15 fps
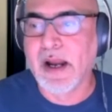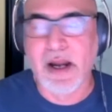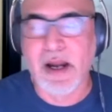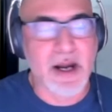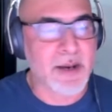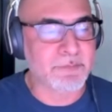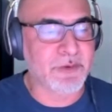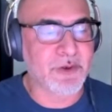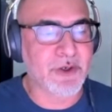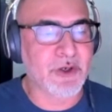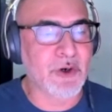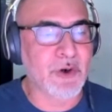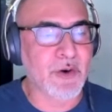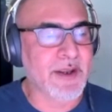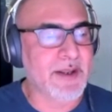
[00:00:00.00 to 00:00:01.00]
I'm going to
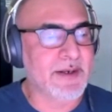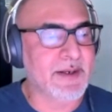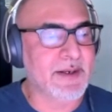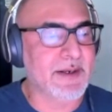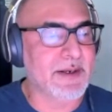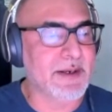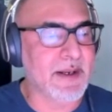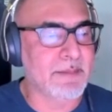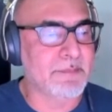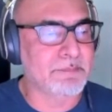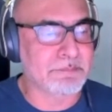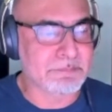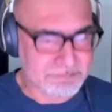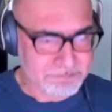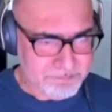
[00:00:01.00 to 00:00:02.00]
go ahead and
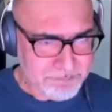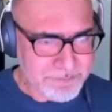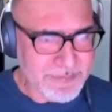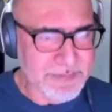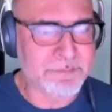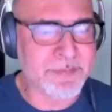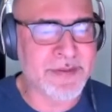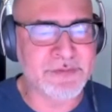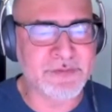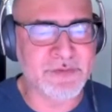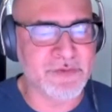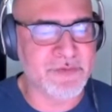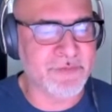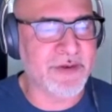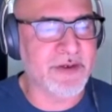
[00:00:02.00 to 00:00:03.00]
print
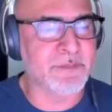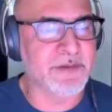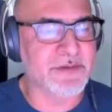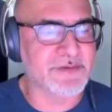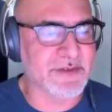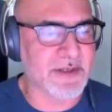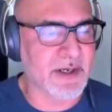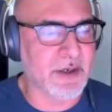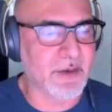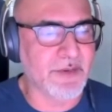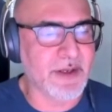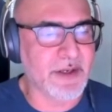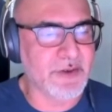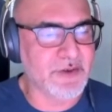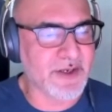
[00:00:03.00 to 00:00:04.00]
those variables out.
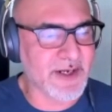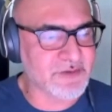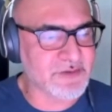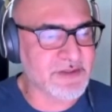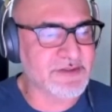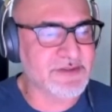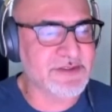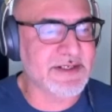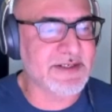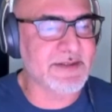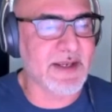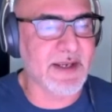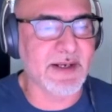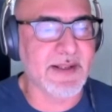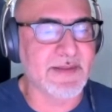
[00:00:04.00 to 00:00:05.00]
And you can actually see
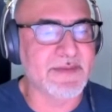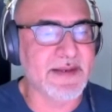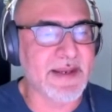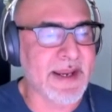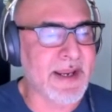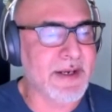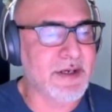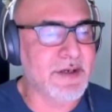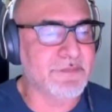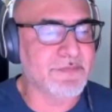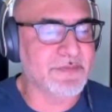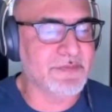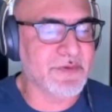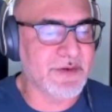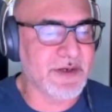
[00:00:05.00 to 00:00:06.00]
that at the end of
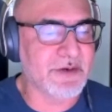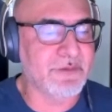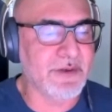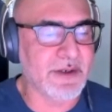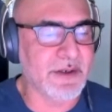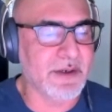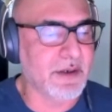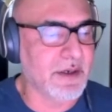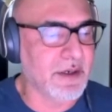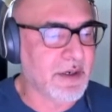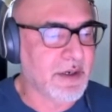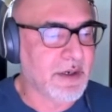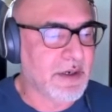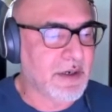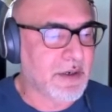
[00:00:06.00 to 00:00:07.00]
3 run,
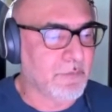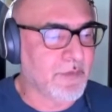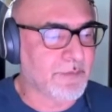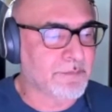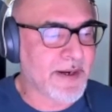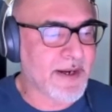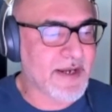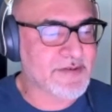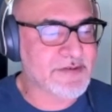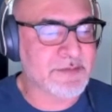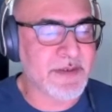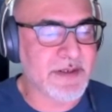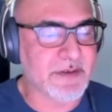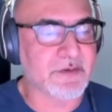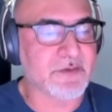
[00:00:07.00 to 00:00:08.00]
with my
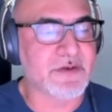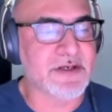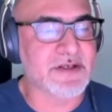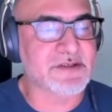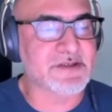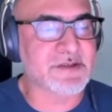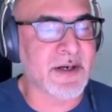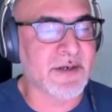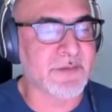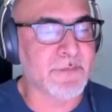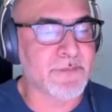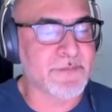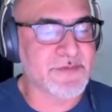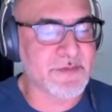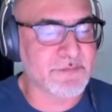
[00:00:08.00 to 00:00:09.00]
estimated trees starting
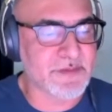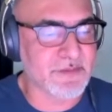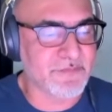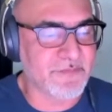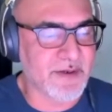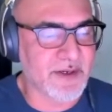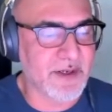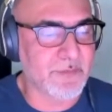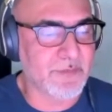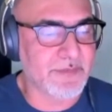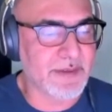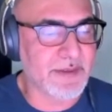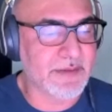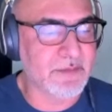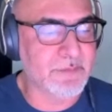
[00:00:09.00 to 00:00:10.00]
from 75 with
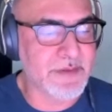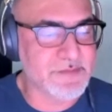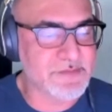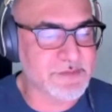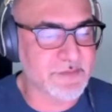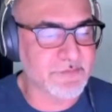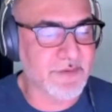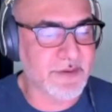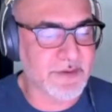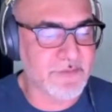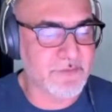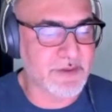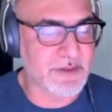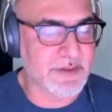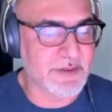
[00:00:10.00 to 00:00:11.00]
increments of
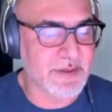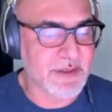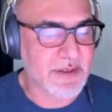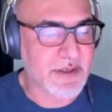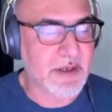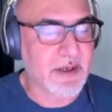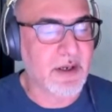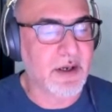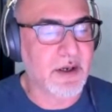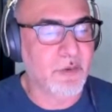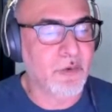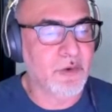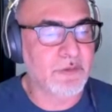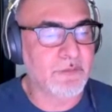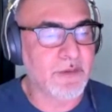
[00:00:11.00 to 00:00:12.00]
100
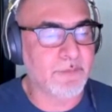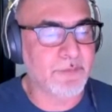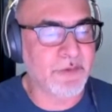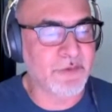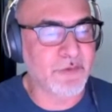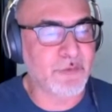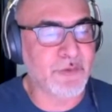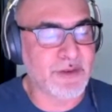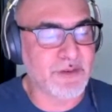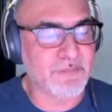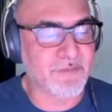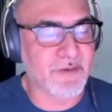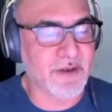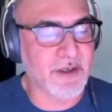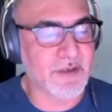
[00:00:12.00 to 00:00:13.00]
all the way up to
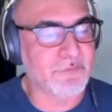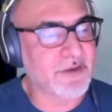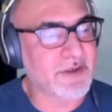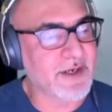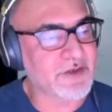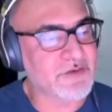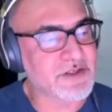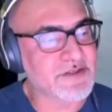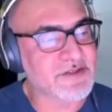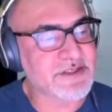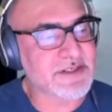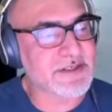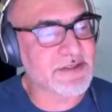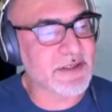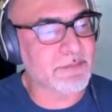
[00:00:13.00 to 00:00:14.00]
125, you can actually
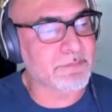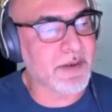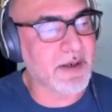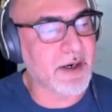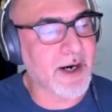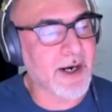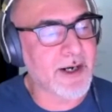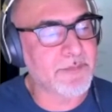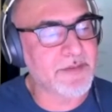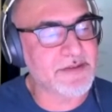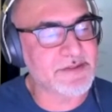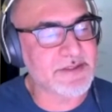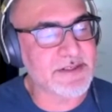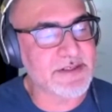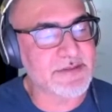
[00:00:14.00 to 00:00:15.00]
see that my
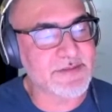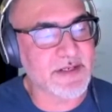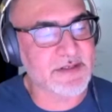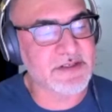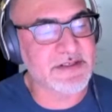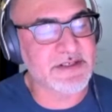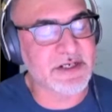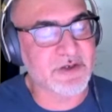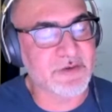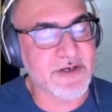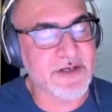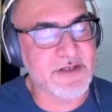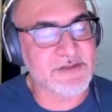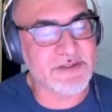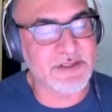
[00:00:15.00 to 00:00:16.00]
RMSE is actually
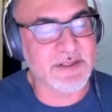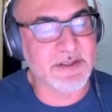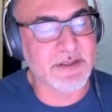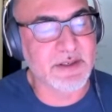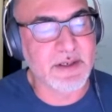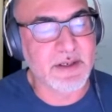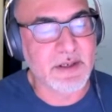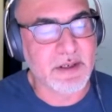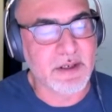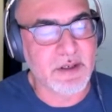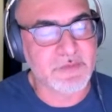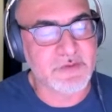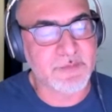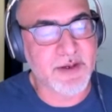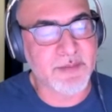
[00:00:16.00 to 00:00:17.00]
decreasing.
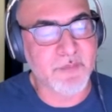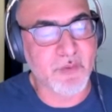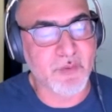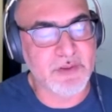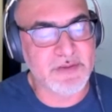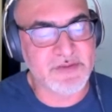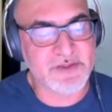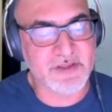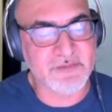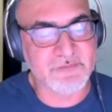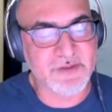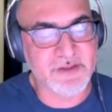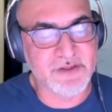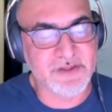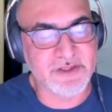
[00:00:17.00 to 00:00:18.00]
So my model is
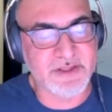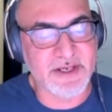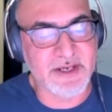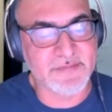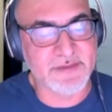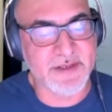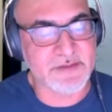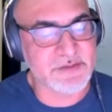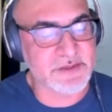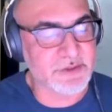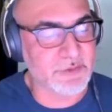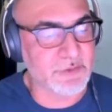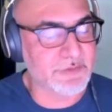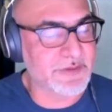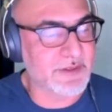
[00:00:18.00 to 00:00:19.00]
converging as I actually
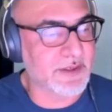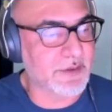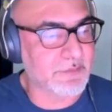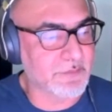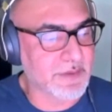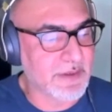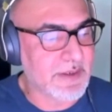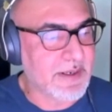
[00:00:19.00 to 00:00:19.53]
go down.